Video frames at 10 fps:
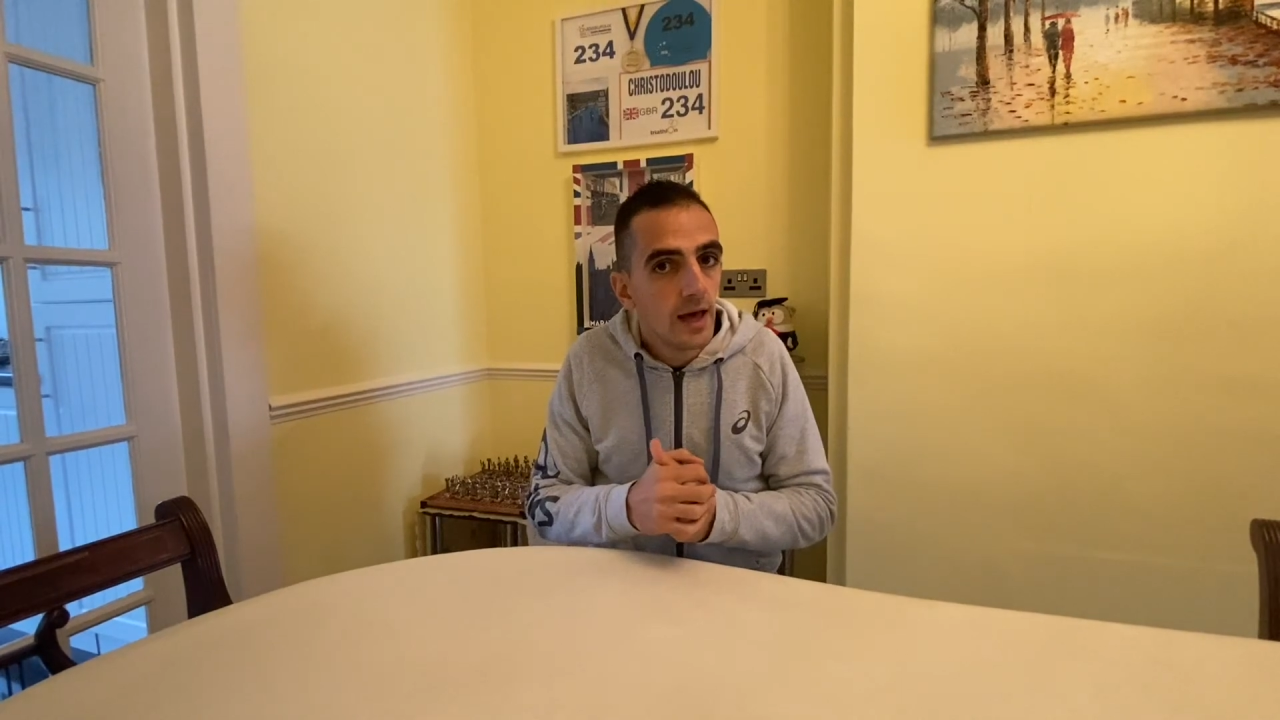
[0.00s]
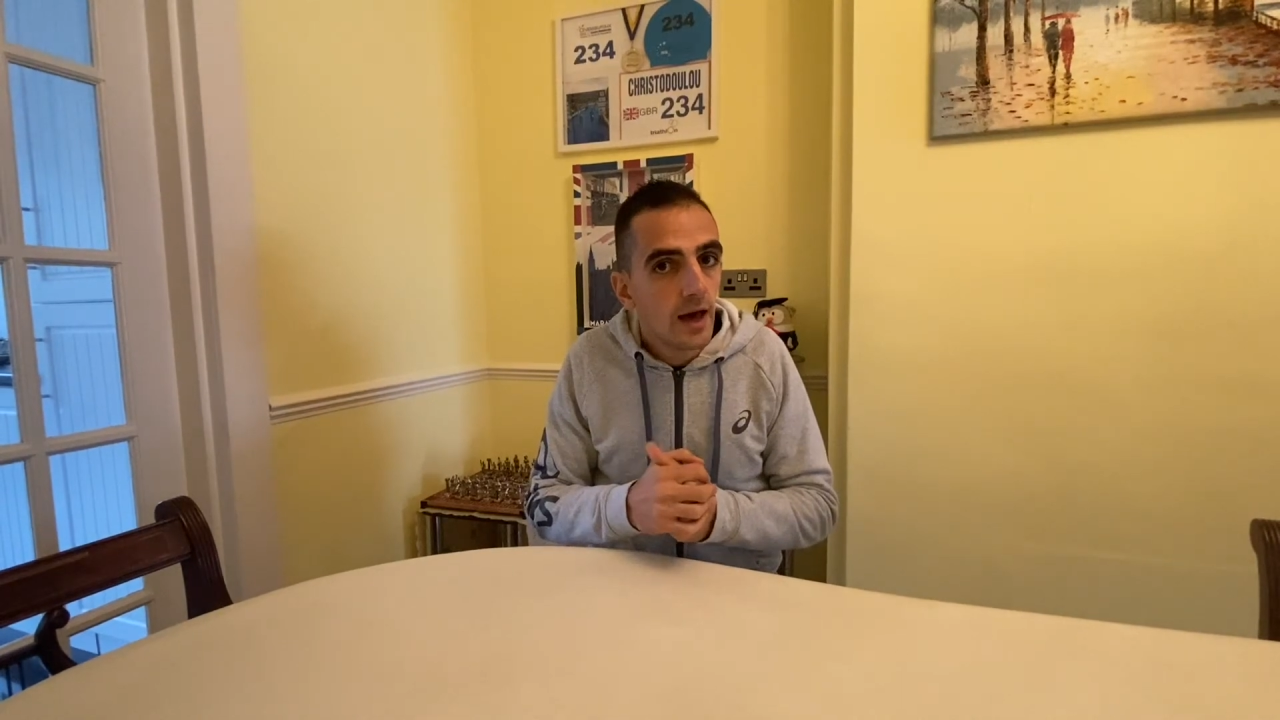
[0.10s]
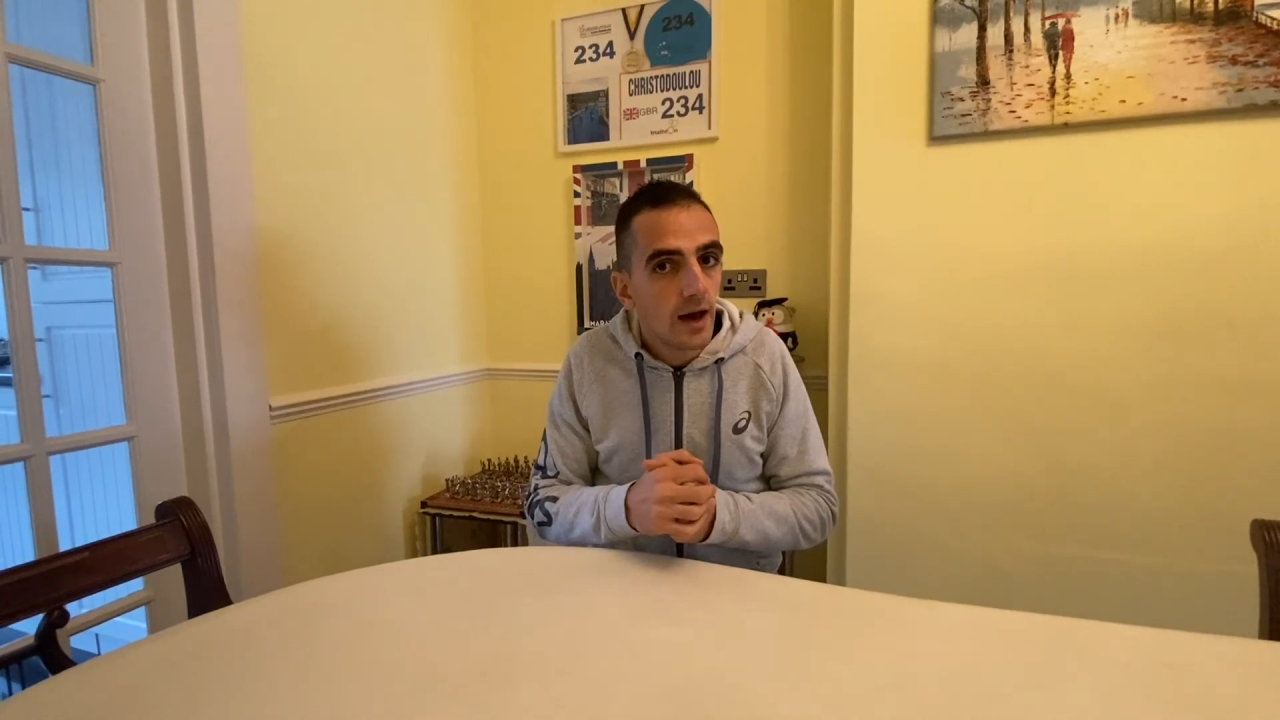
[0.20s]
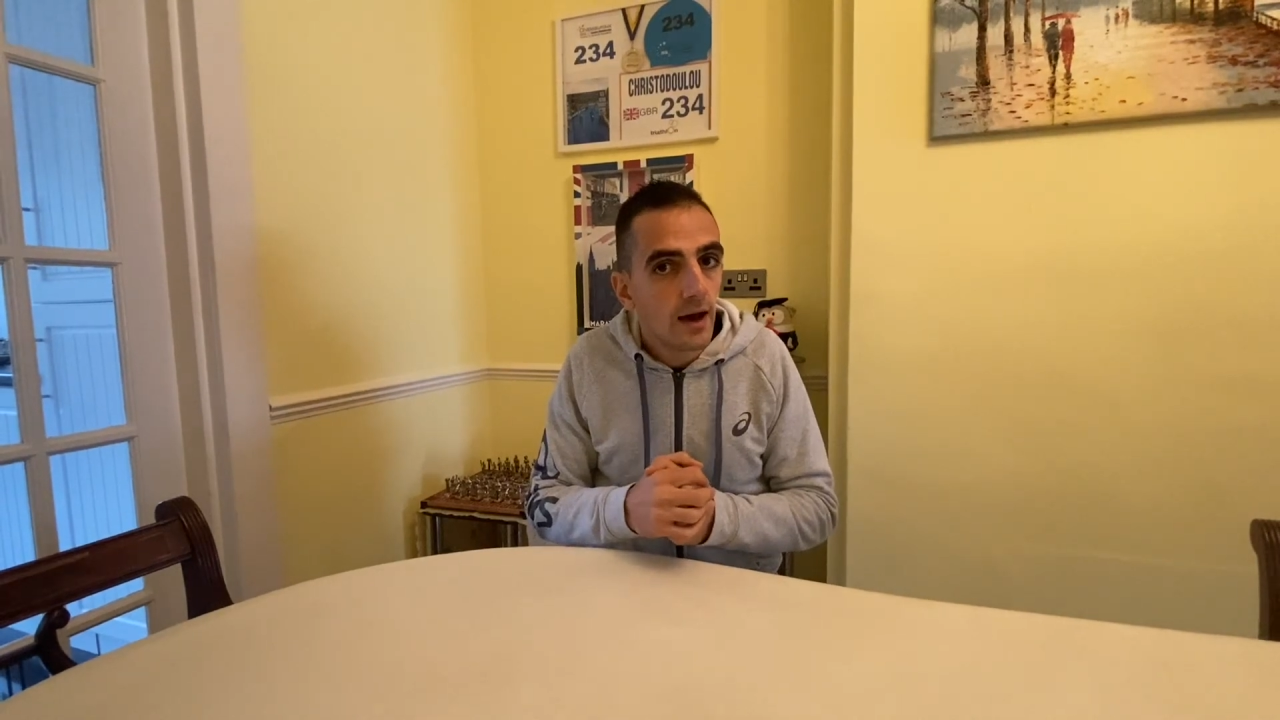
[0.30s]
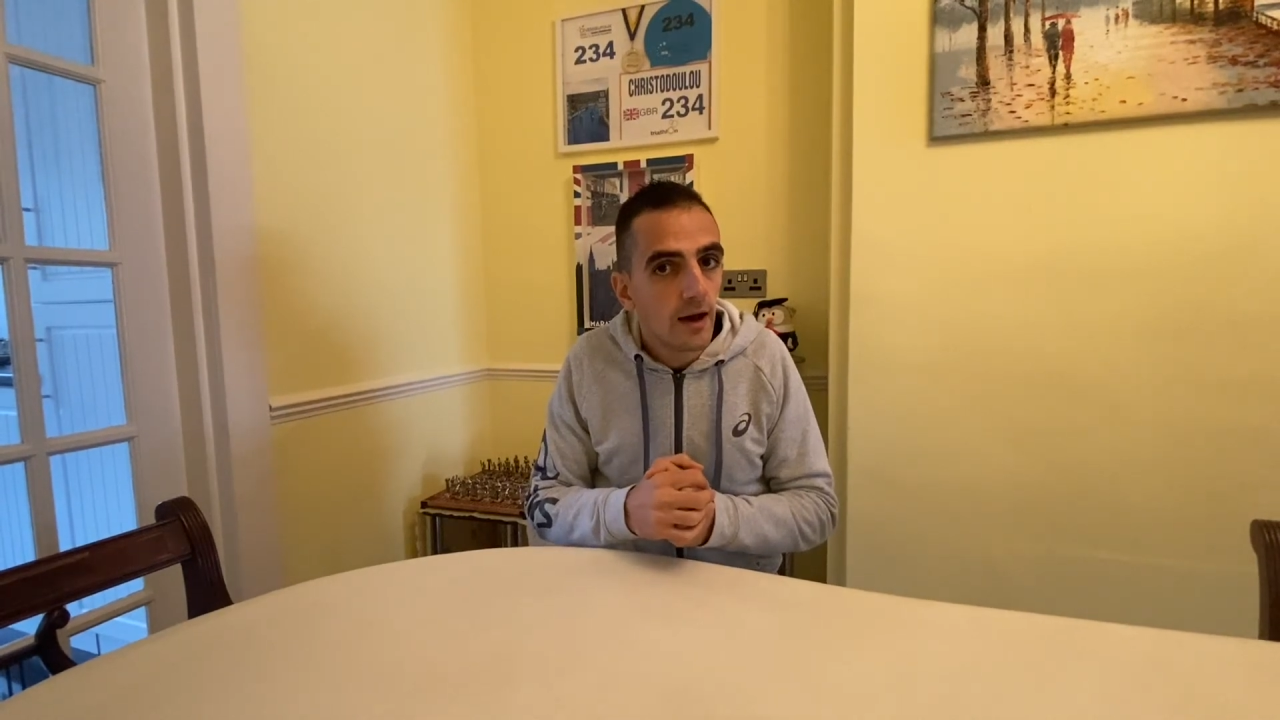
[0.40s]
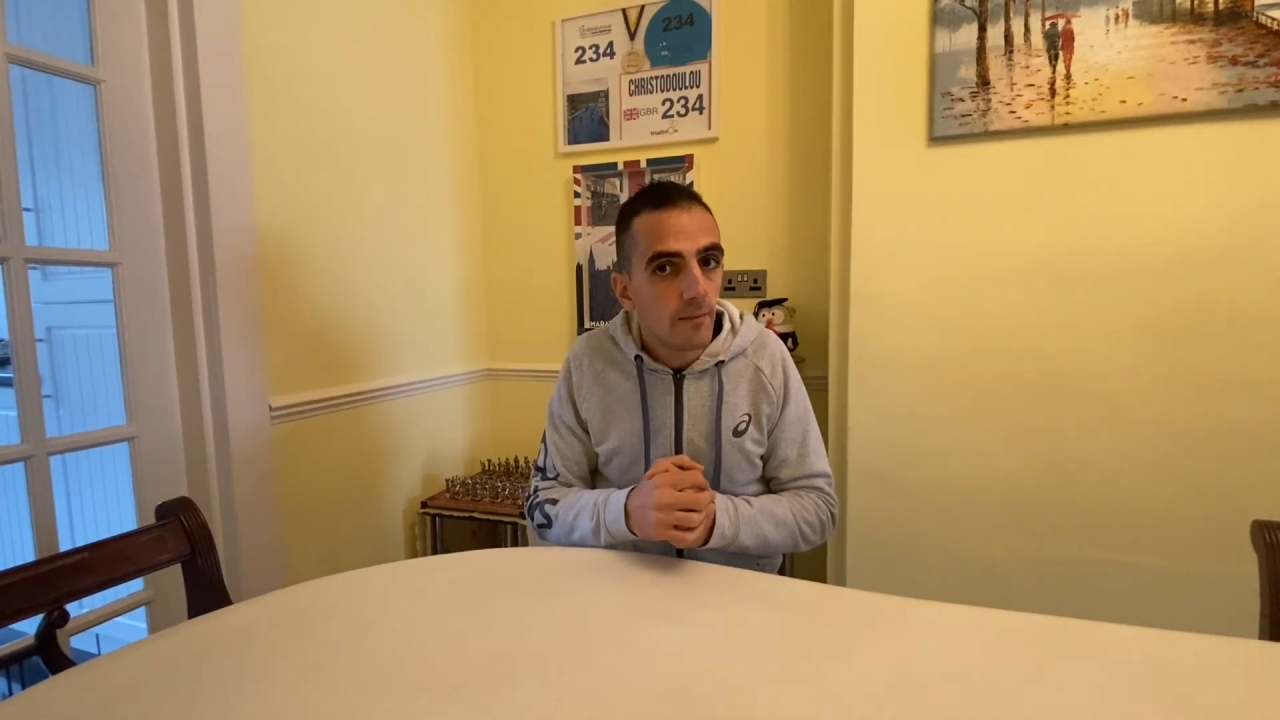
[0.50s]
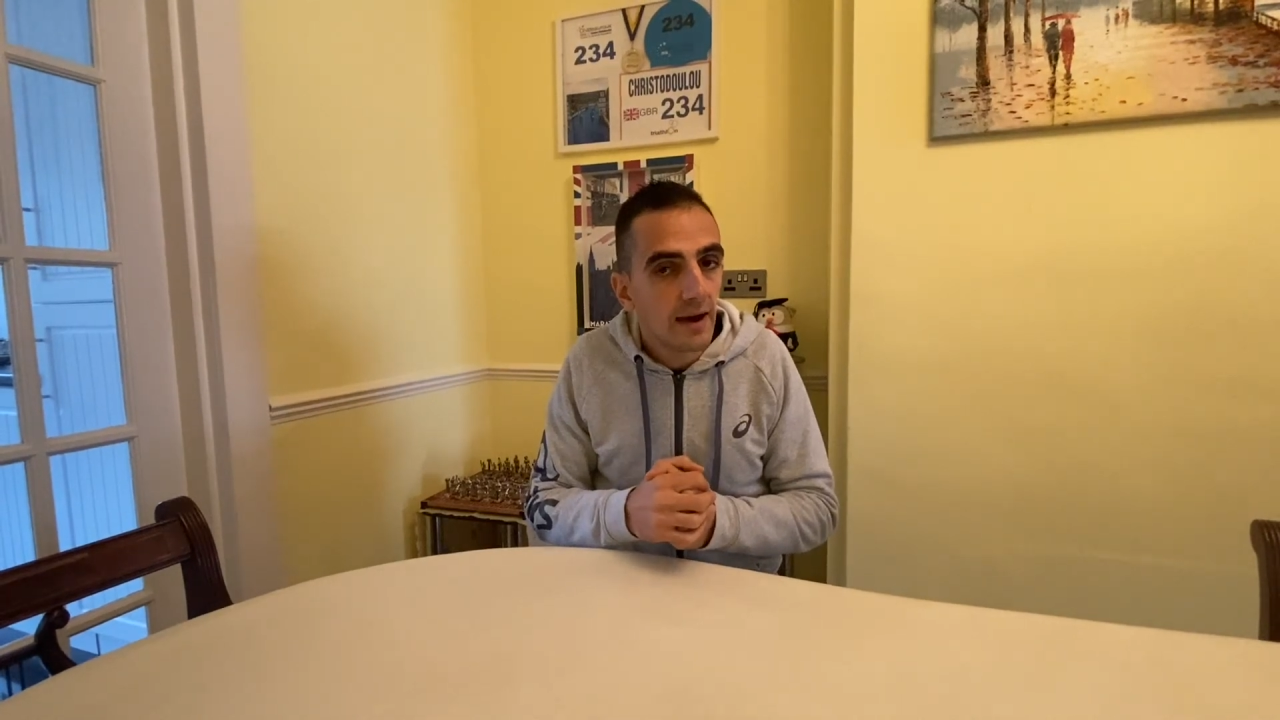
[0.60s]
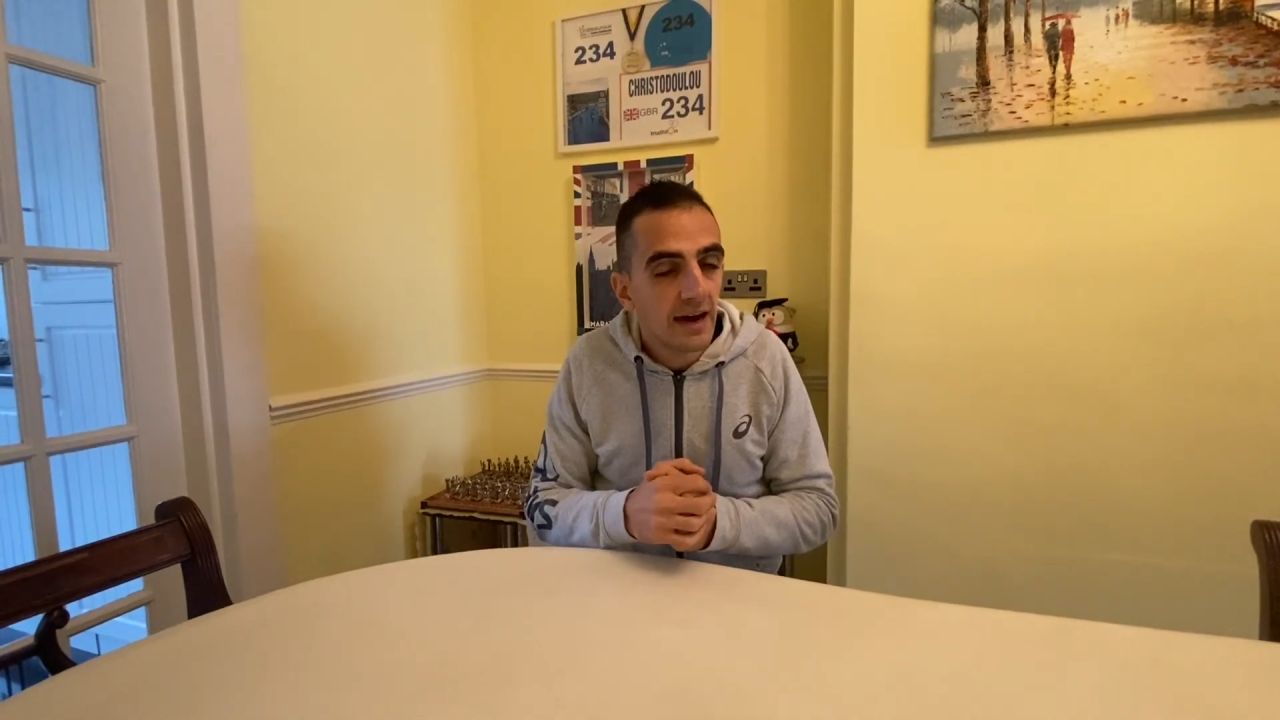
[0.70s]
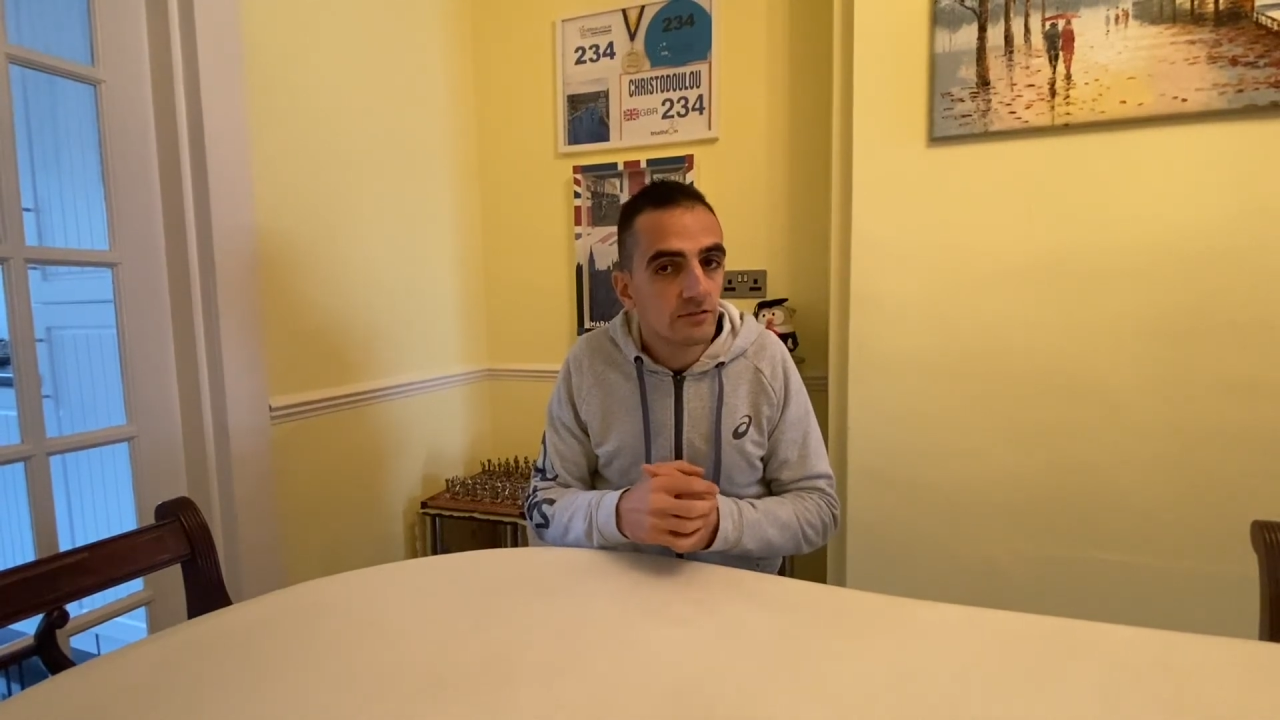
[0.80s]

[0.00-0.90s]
how